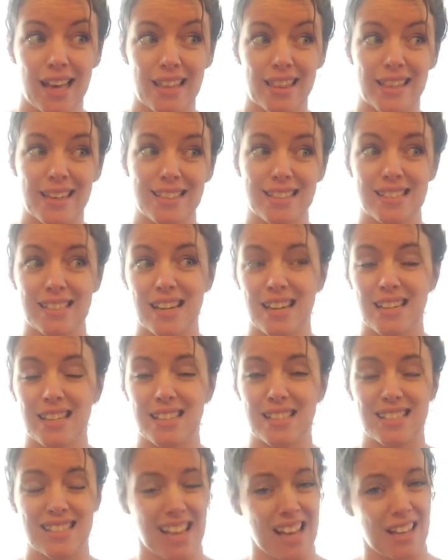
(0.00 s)
that's not
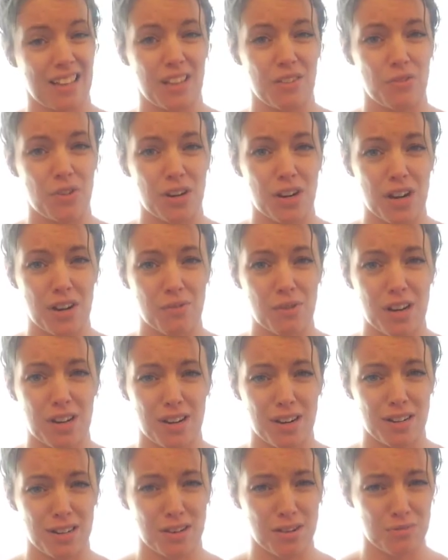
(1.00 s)
exactly where I want
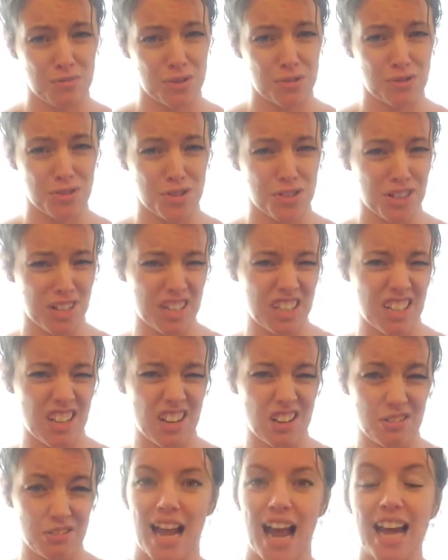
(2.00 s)
our homeschool journey to
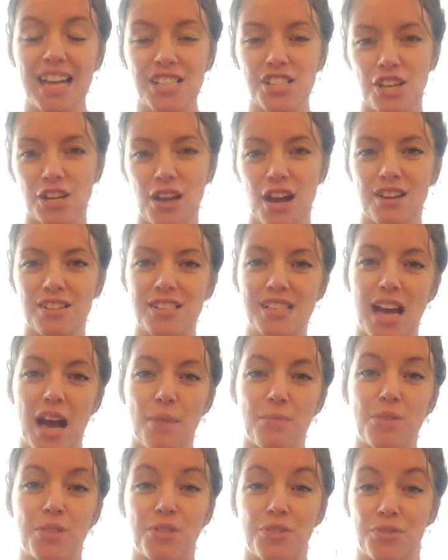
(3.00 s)
go. I took our
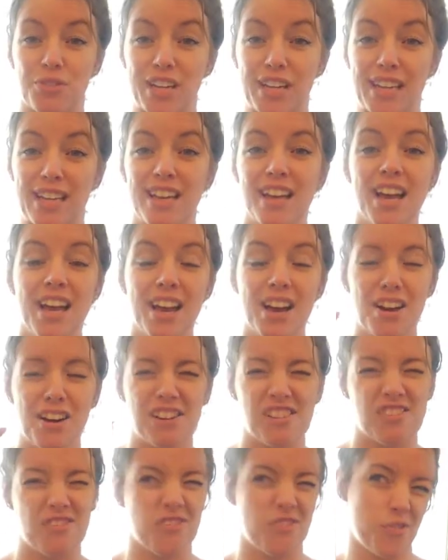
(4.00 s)
top 3,
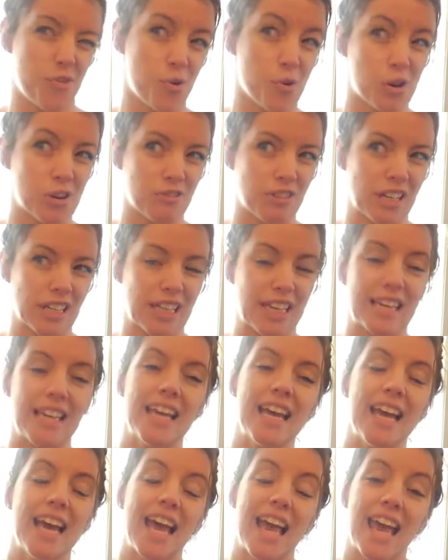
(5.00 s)
or 4 really,
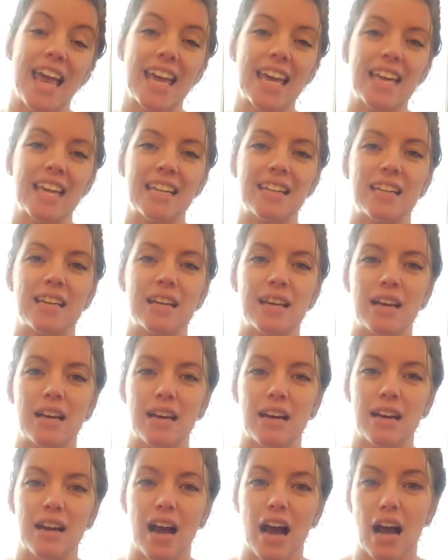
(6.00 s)
and
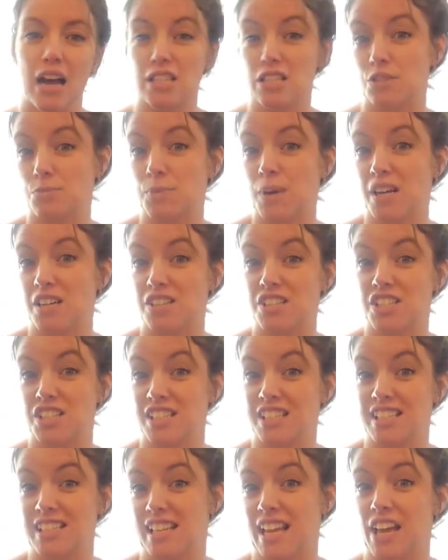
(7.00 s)
hodgepodged
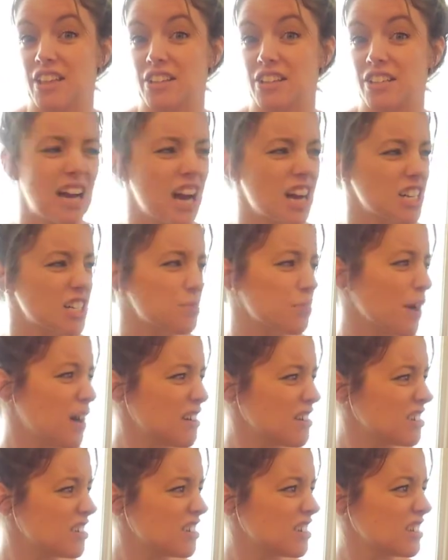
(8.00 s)
it together.
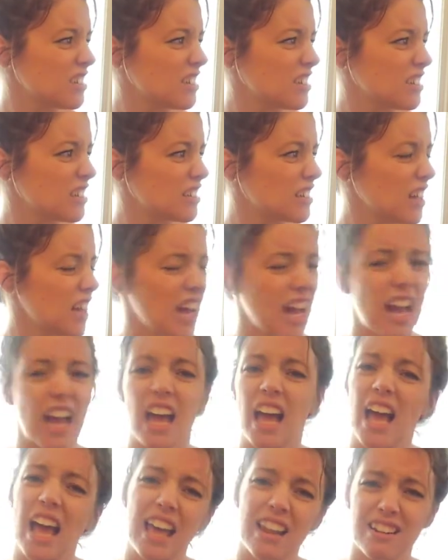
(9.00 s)
Hodgepodge?
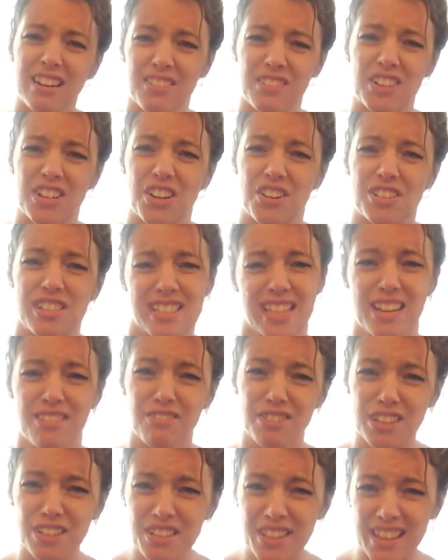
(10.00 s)
I don't even know. Is that
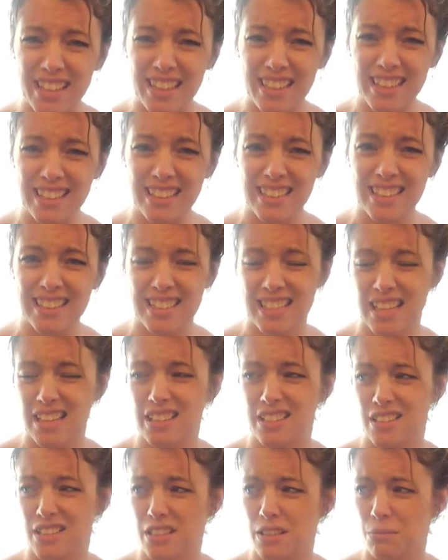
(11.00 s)
a real thing? Is that
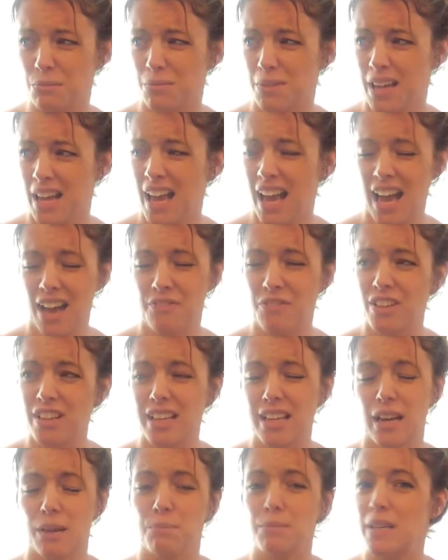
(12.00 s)
a term? I feel
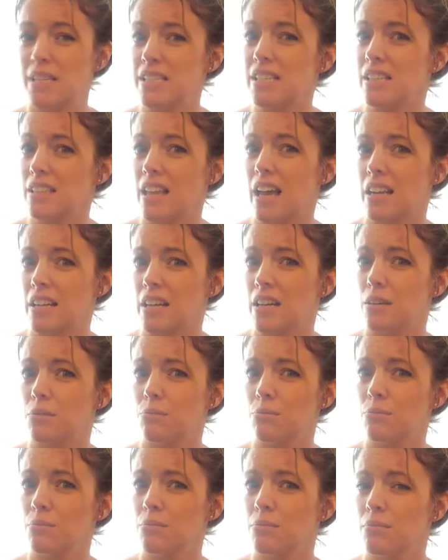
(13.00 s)
like I'm messing that up.
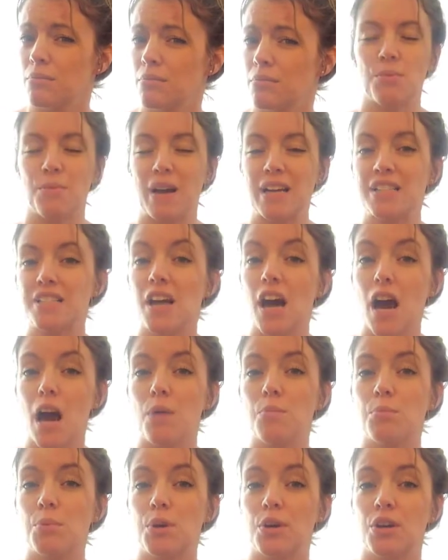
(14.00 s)
My
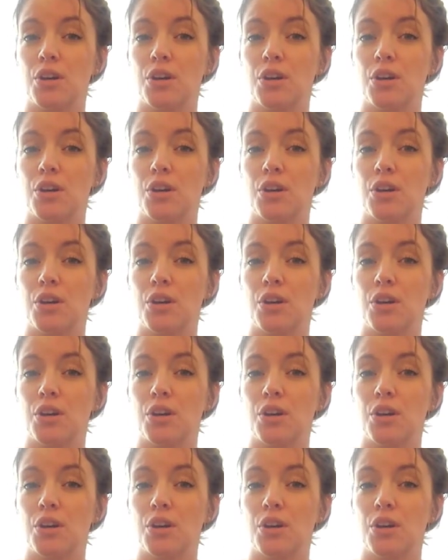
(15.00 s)
top